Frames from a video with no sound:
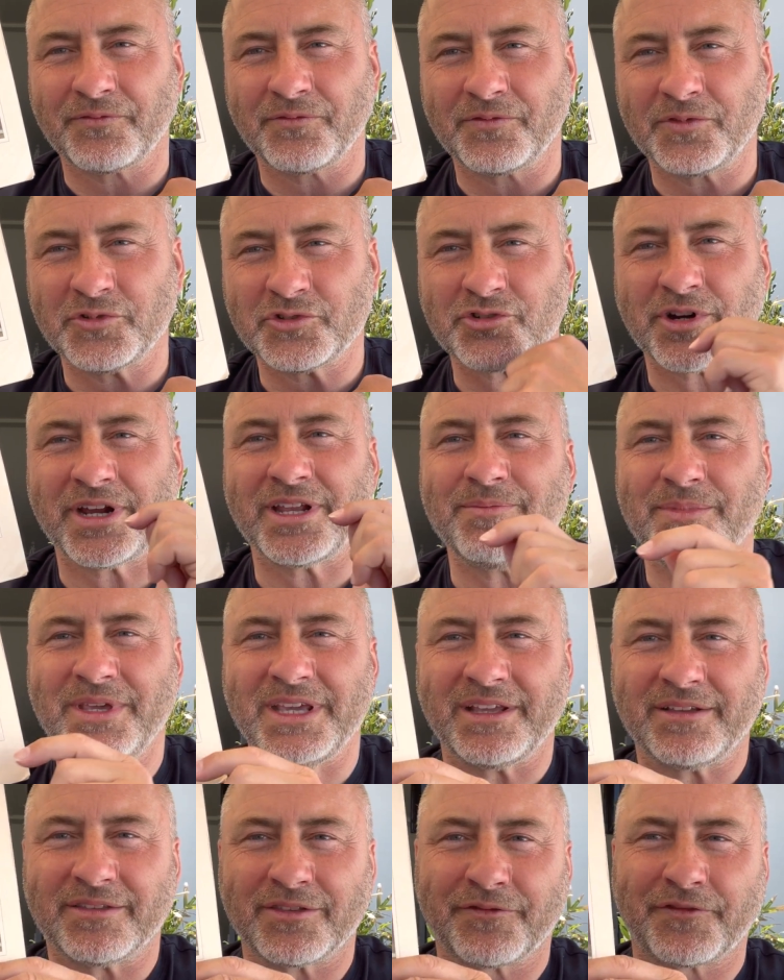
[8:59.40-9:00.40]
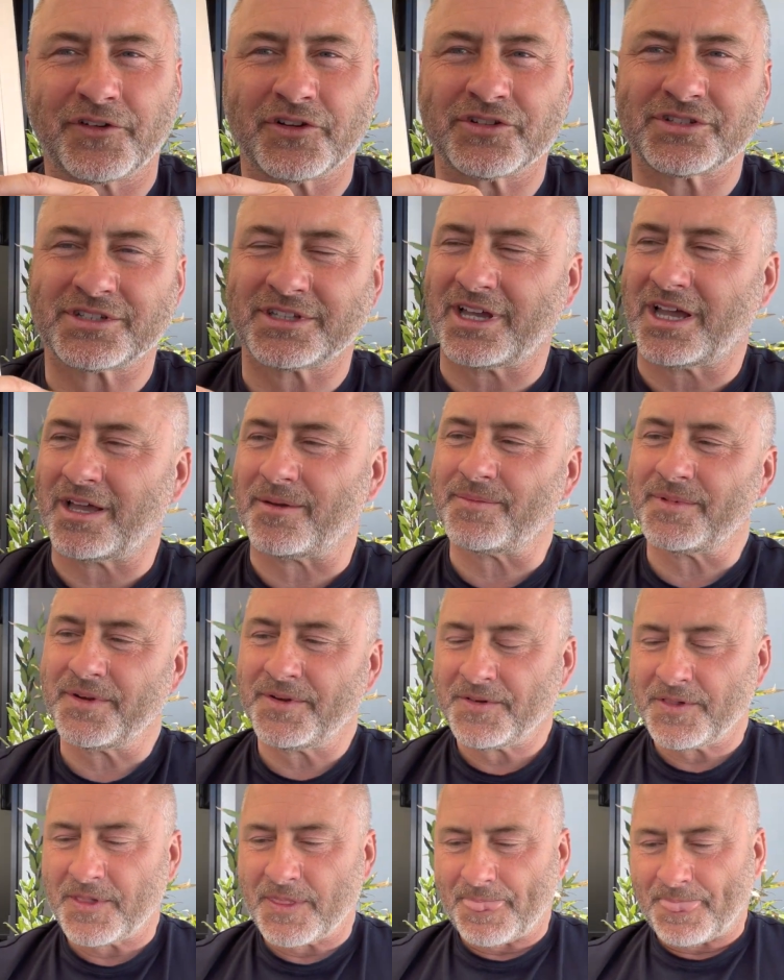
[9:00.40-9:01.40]
who trained me the first time.
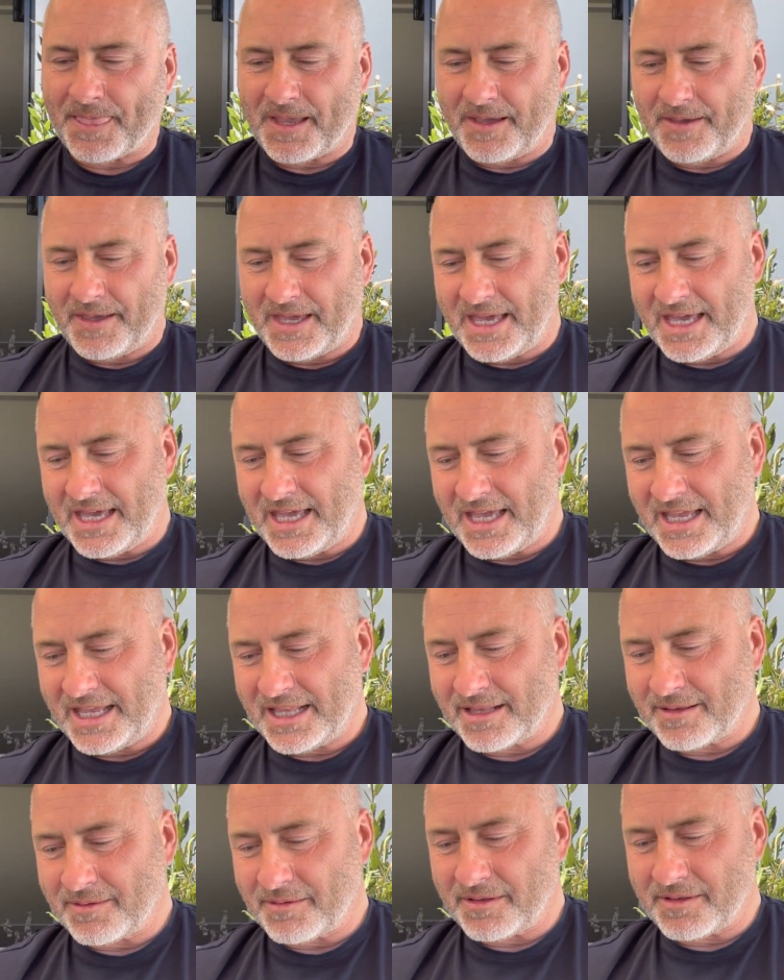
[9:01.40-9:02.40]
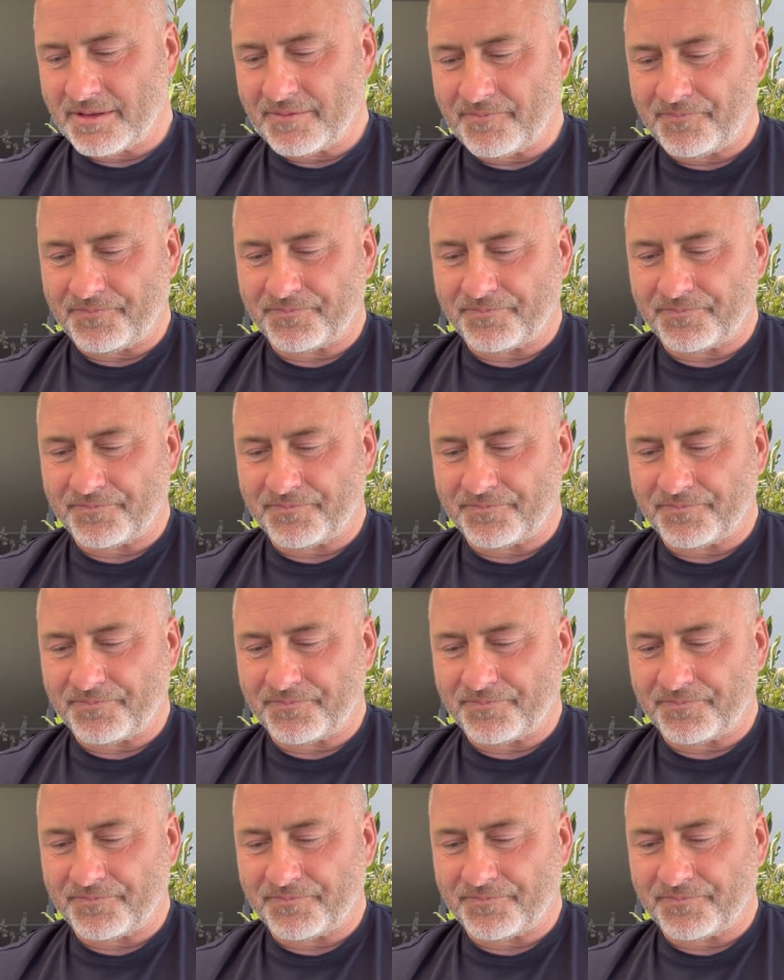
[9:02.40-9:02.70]
And